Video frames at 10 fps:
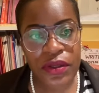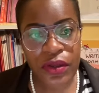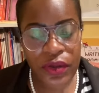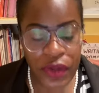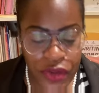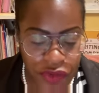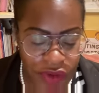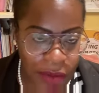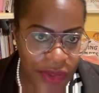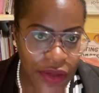good
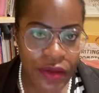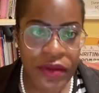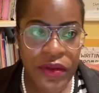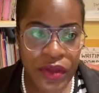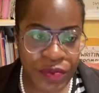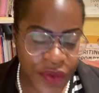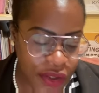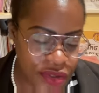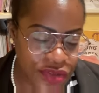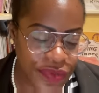grammar, good
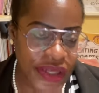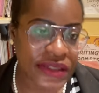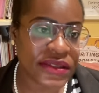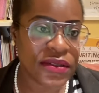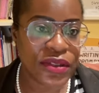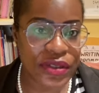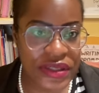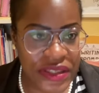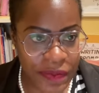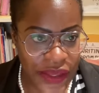punctuation, good
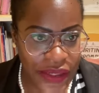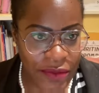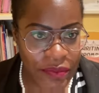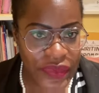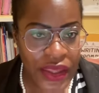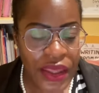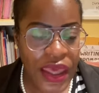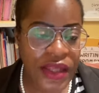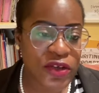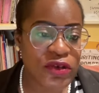spelling.
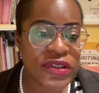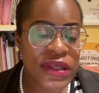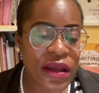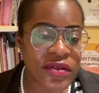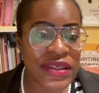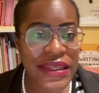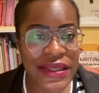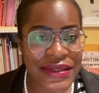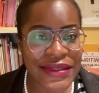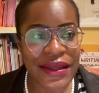And your child
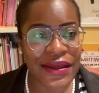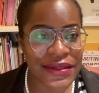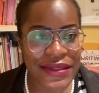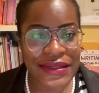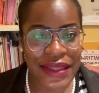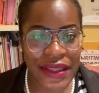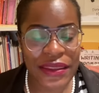needs to understand the